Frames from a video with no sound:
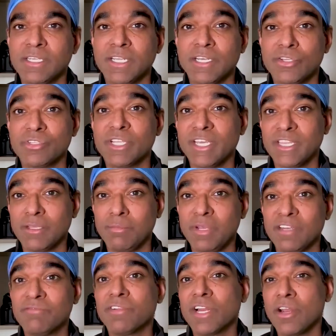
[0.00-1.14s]
tend to stay in the
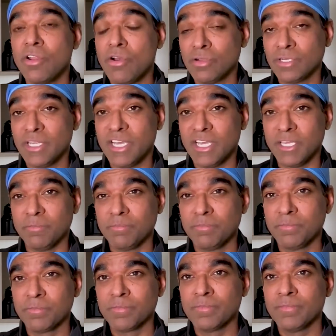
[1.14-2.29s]
blood for a long time.
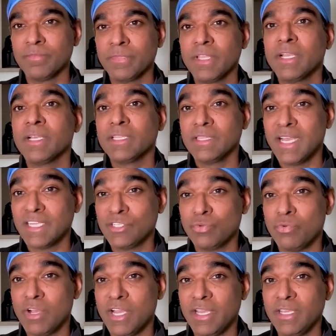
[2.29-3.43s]
That's
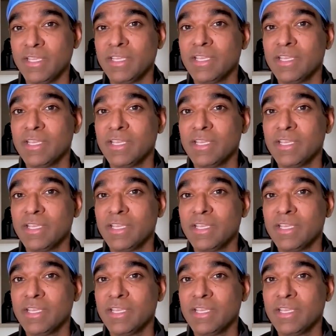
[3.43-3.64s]
why